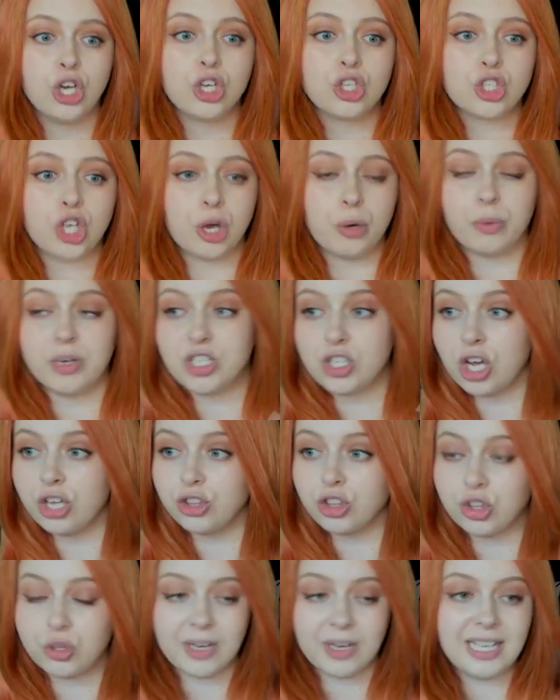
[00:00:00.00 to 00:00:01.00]
So we
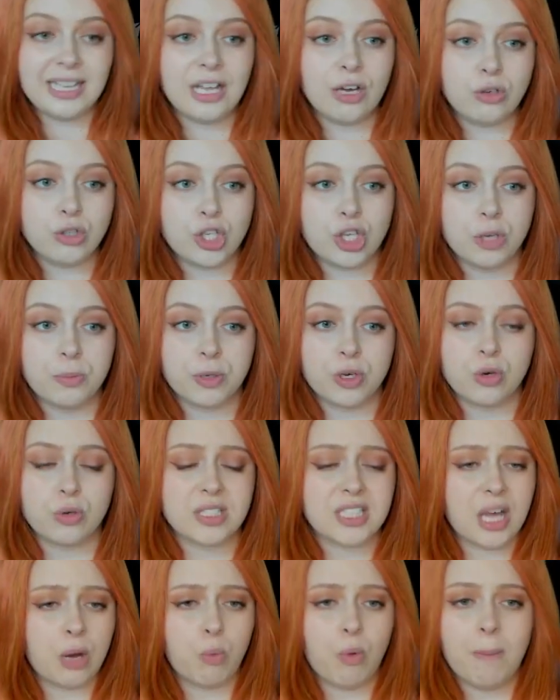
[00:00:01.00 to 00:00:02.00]
done little
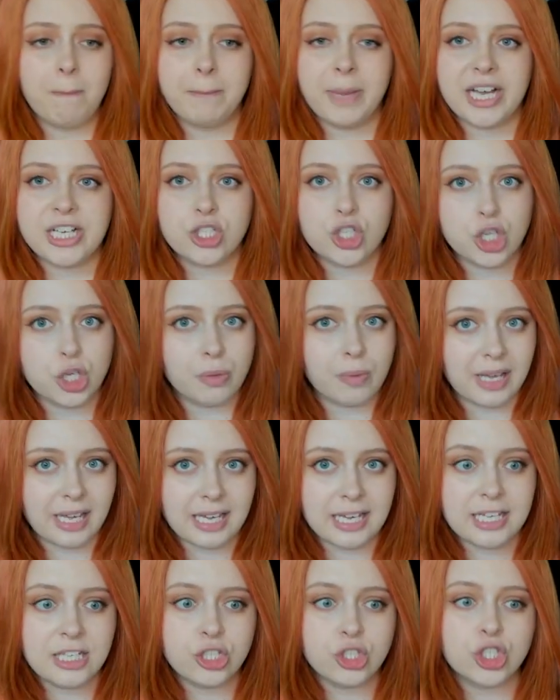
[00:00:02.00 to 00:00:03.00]
cubicles. They're 1 by 2
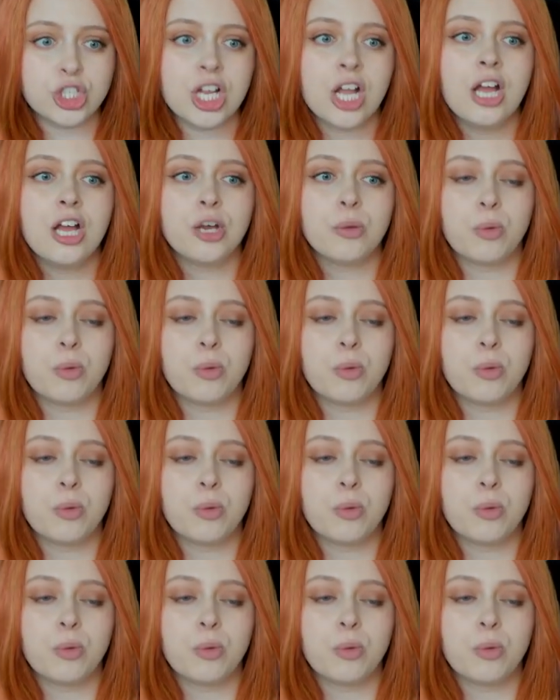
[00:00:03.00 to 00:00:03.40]
each.